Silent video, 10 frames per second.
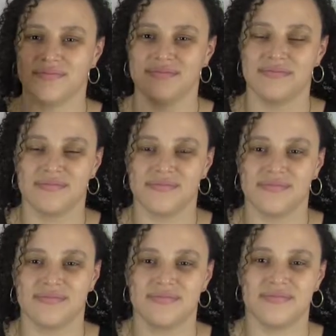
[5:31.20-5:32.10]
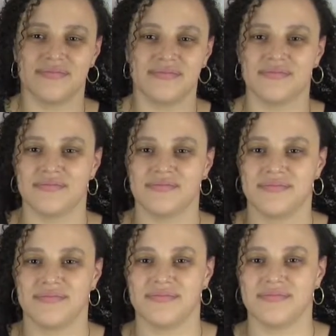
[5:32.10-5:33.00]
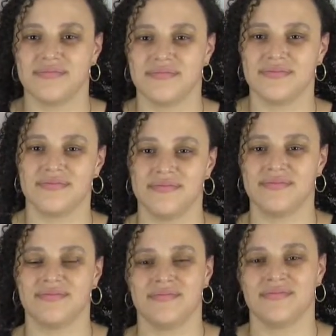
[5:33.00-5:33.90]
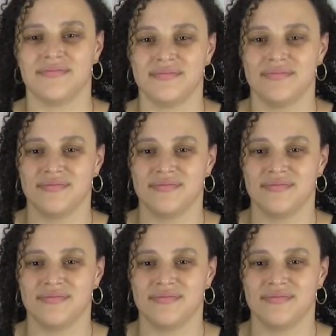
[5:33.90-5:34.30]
The person shown says nothing.